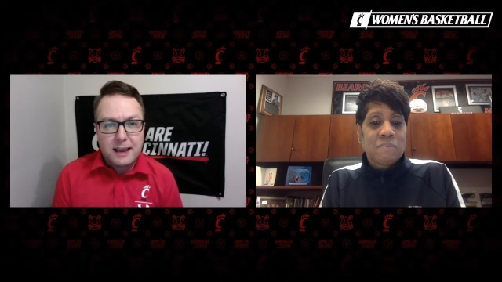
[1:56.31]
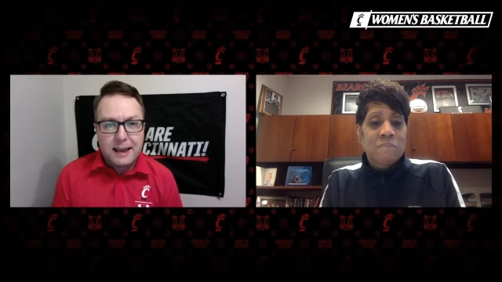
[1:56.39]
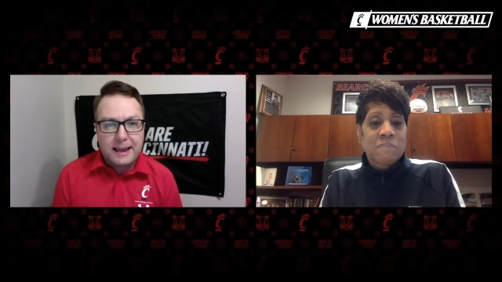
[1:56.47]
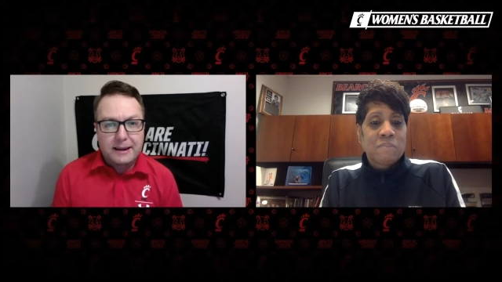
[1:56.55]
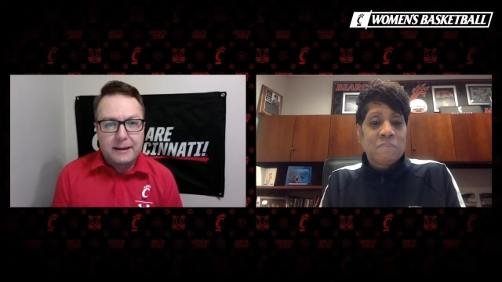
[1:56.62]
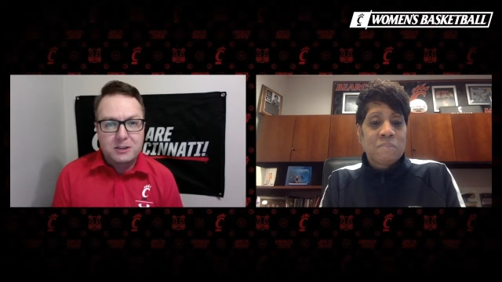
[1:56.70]

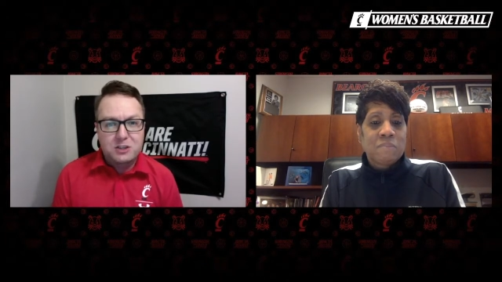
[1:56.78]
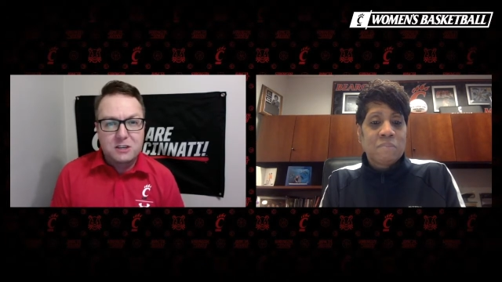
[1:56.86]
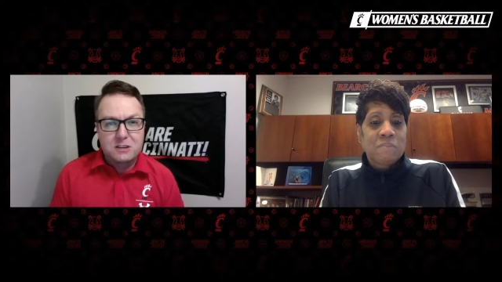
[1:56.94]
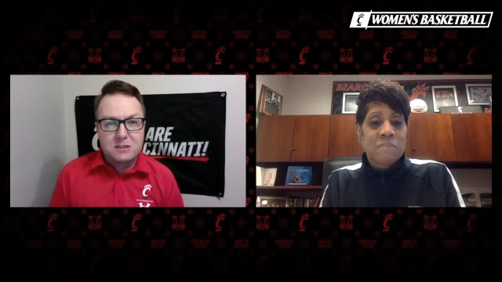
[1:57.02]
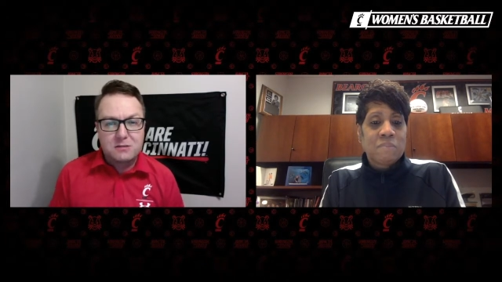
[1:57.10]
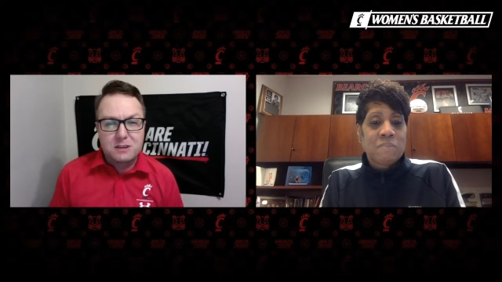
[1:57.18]
Speaker 1: And
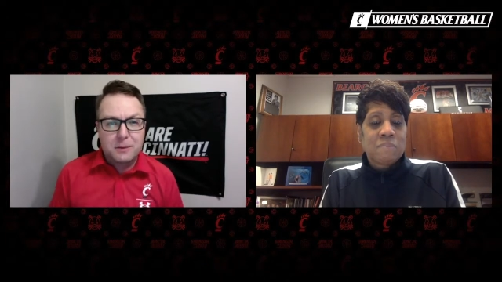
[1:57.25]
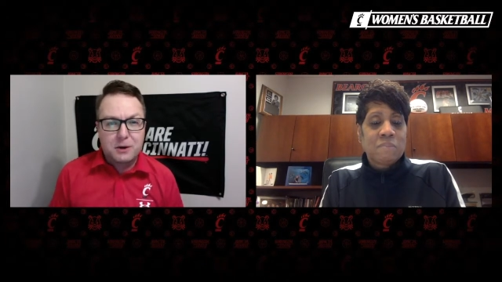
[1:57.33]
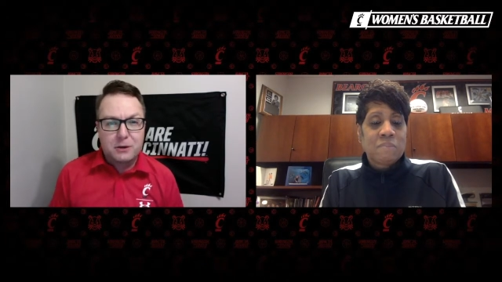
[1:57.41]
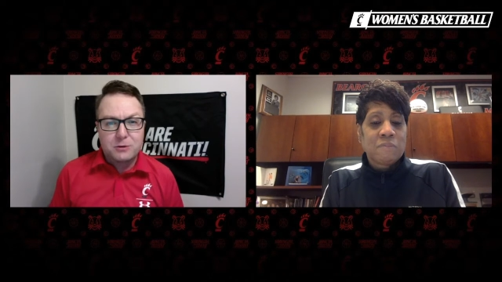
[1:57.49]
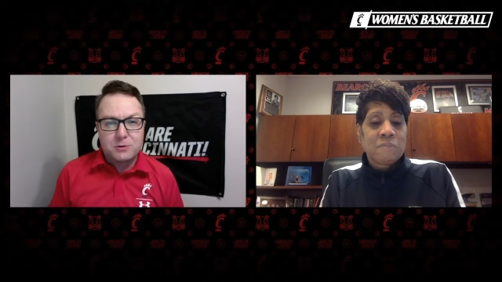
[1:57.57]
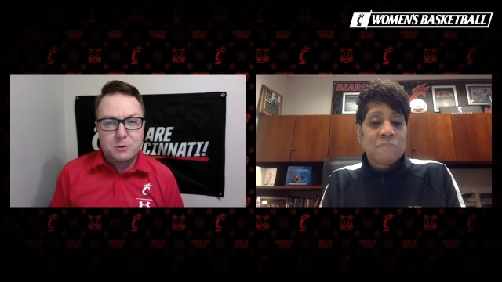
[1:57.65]
she's
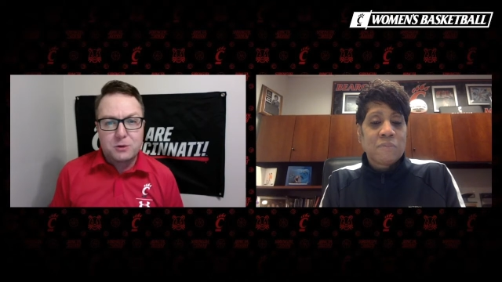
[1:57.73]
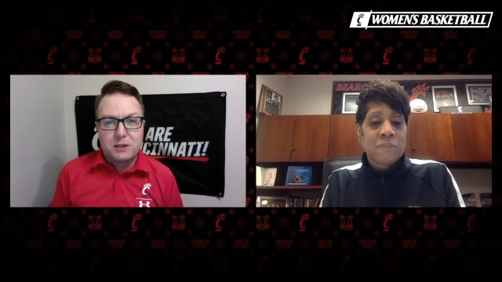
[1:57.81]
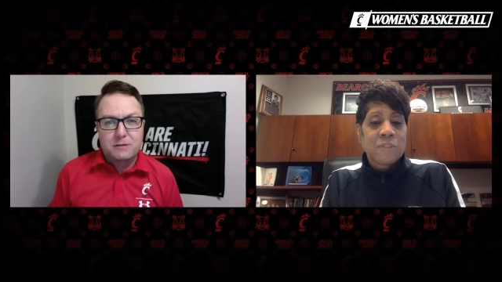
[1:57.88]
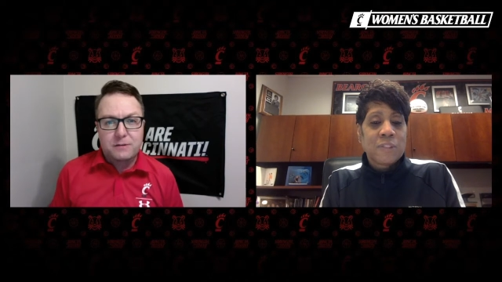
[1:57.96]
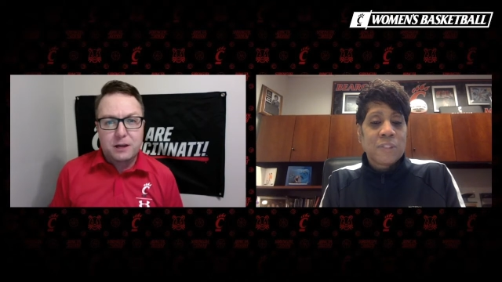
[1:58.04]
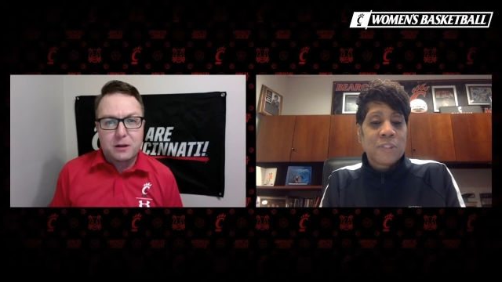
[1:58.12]
somebody who's really
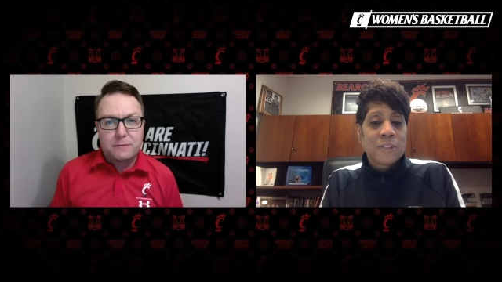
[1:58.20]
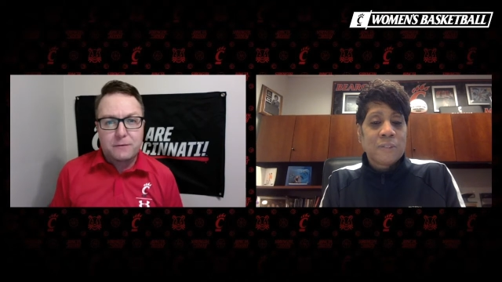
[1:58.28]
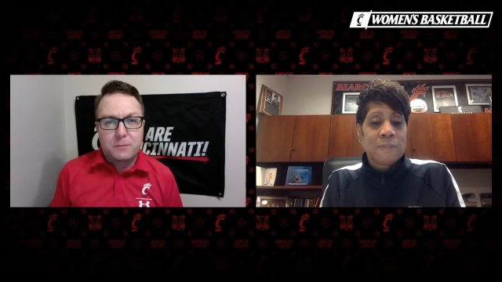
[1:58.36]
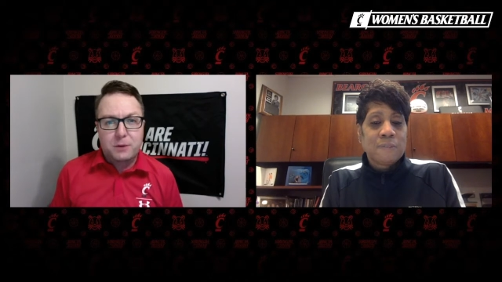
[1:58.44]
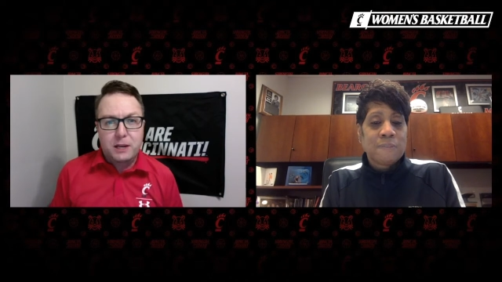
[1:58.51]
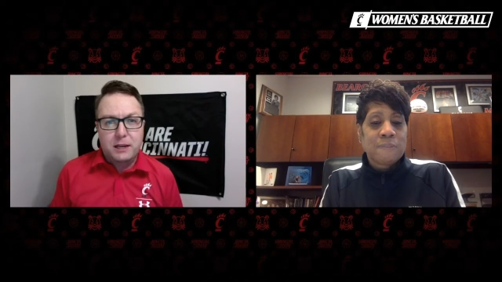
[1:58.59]
developed
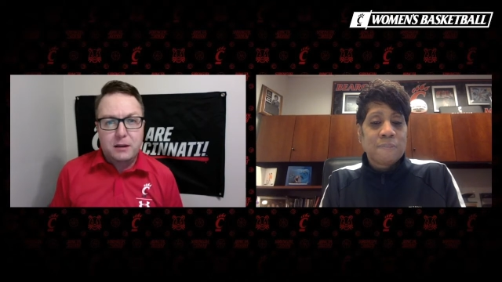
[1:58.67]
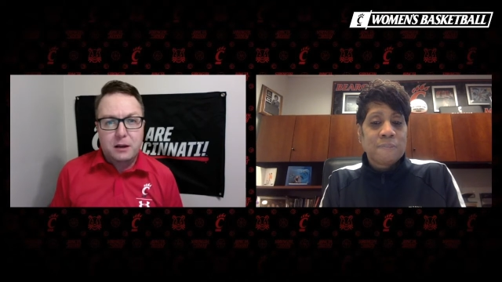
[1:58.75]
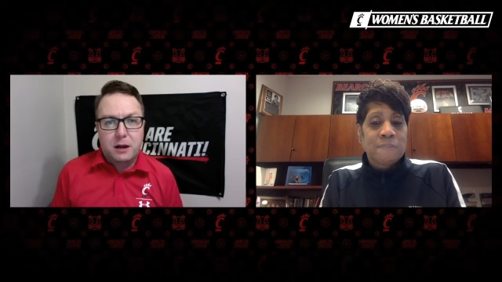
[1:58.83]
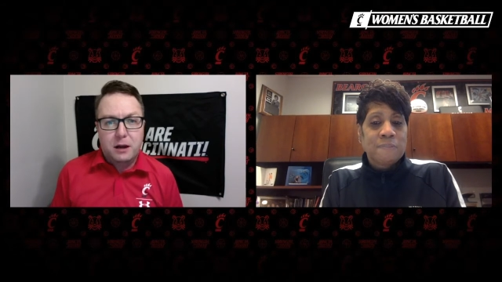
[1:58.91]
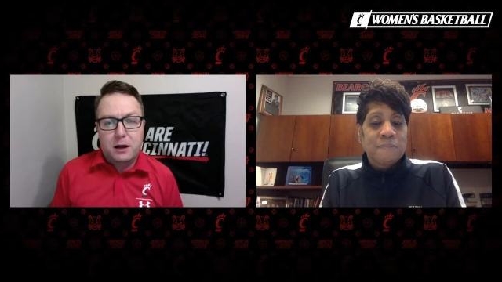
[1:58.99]
from being